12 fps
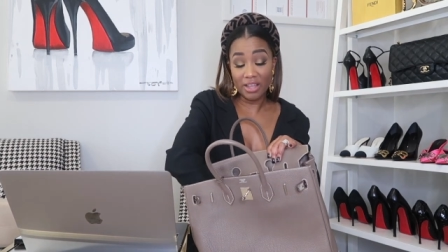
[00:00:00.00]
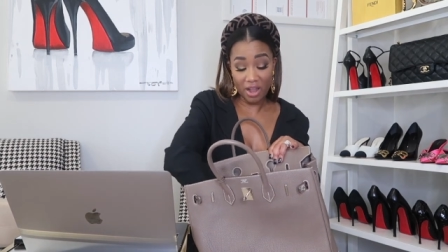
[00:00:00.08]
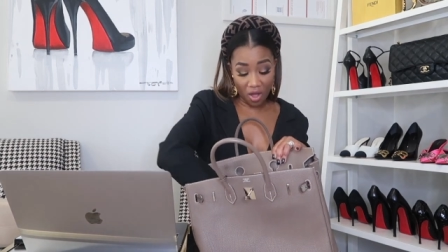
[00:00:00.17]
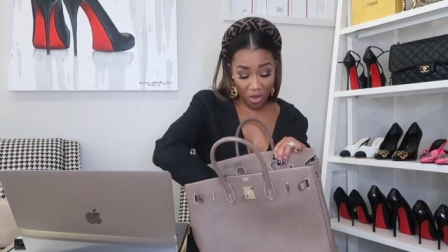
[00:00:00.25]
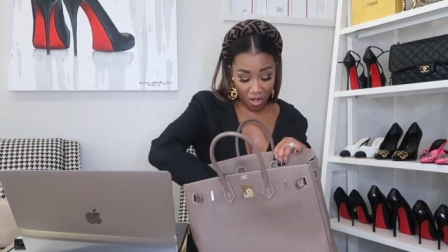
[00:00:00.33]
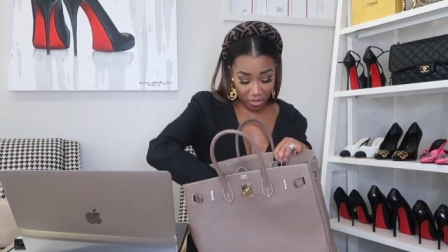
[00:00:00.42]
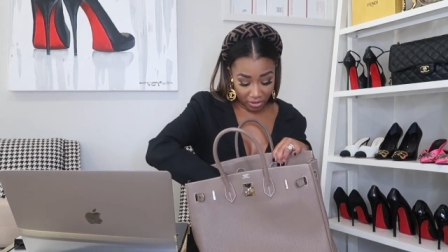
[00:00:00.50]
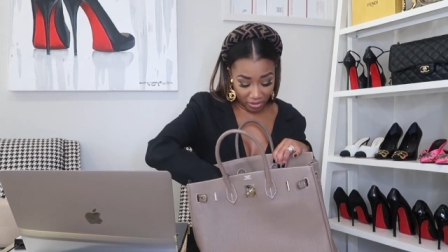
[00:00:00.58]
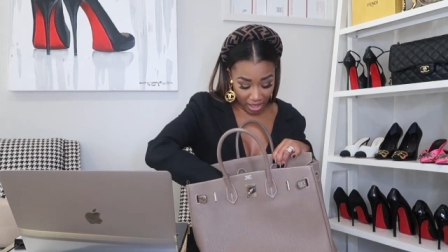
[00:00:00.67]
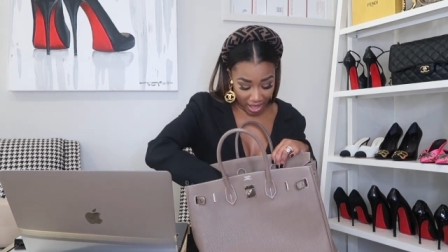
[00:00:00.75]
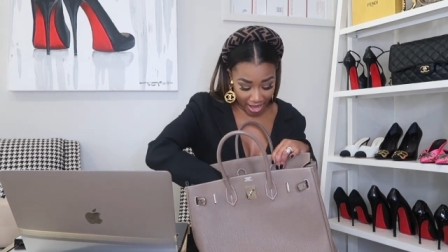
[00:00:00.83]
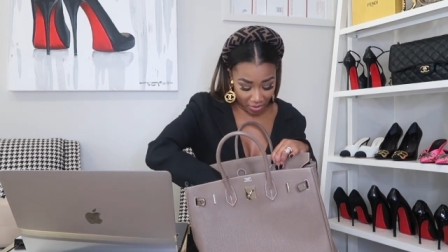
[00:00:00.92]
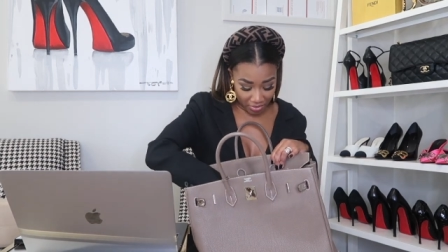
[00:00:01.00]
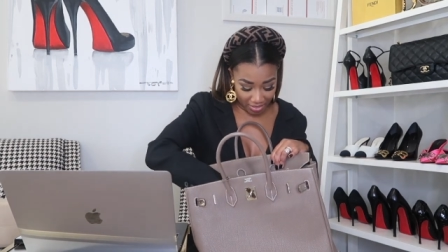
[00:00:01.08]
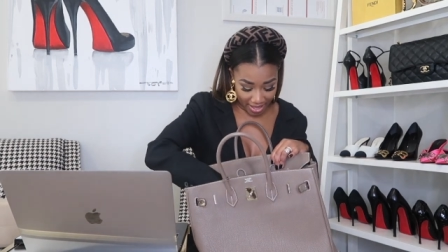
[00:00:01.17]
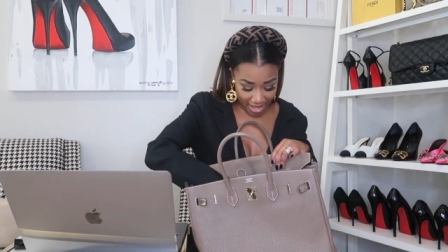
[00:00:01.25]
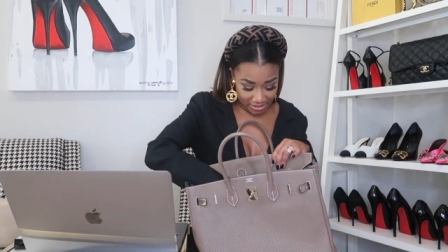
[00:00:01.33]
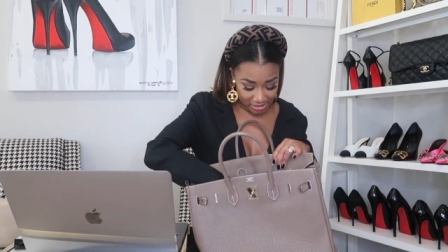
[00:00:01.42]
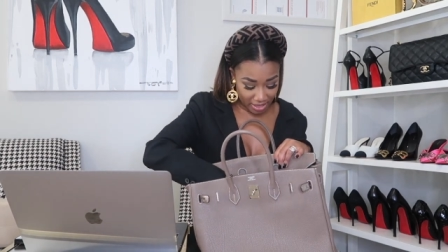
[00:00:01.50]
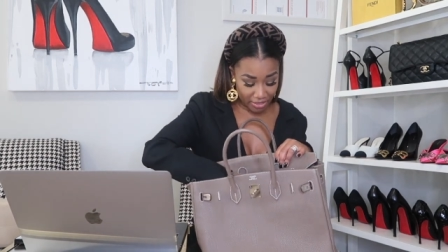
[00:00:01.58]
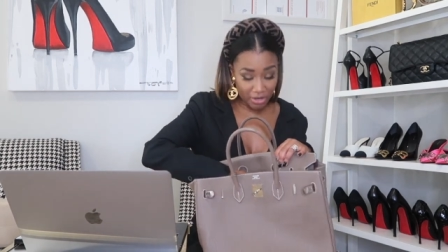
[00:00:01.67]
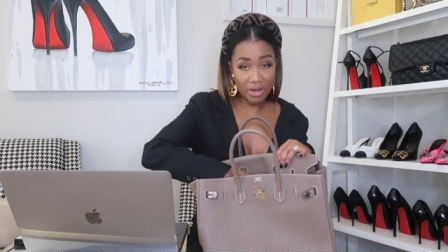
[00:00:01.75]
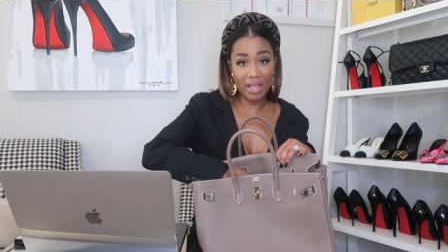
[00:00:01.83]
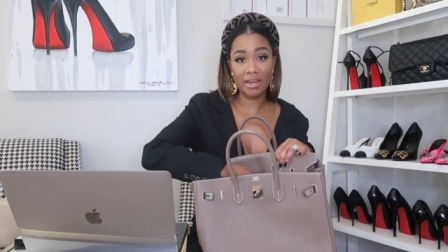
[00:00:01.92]
They all are lined with calf
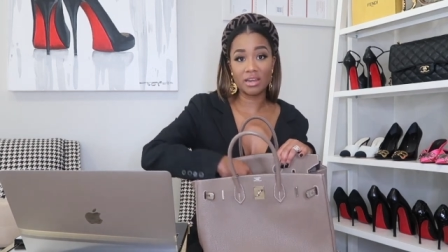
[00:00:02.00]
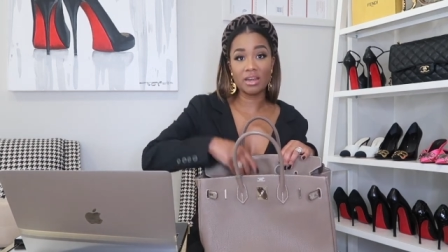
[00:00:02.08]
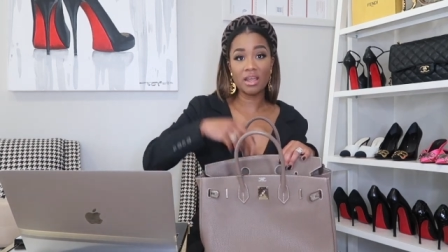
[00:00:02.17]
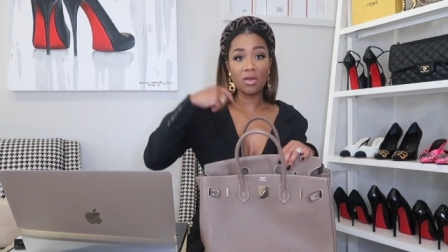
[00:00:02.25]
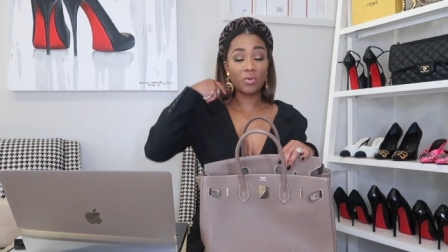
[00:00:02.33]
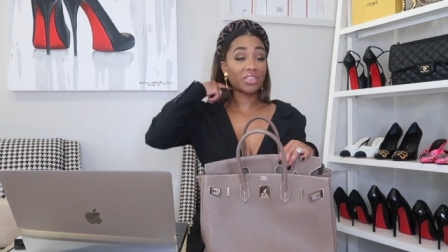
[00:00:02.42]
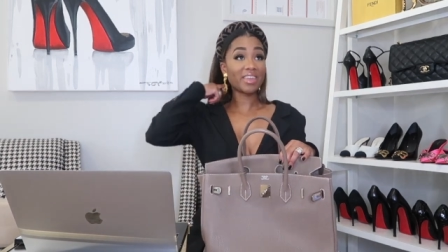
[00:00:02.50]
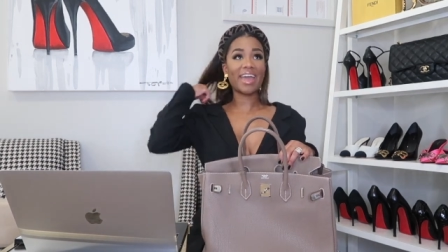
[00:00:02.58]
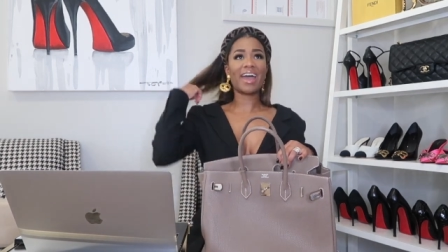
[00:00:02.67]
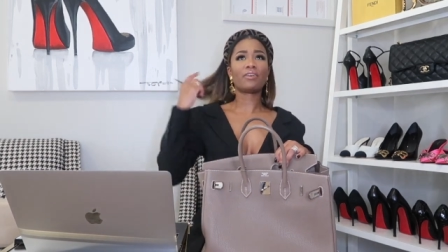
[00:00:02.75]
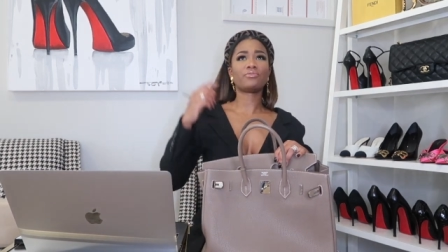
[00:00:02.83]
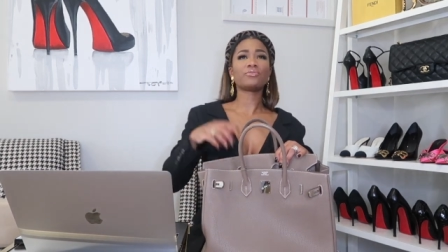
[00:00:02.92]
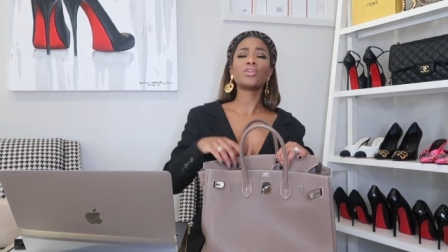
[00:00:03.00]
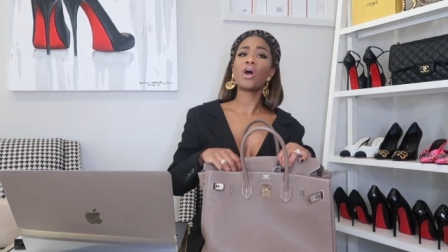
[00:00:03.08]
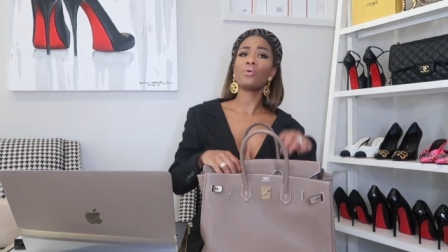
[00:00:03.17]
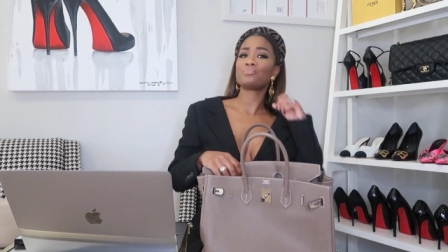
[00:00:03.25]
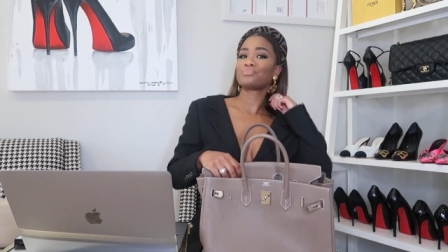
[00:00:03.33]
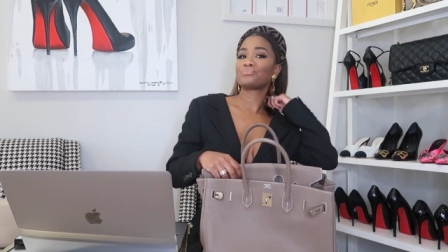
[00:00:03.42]
leather and with calf, nope.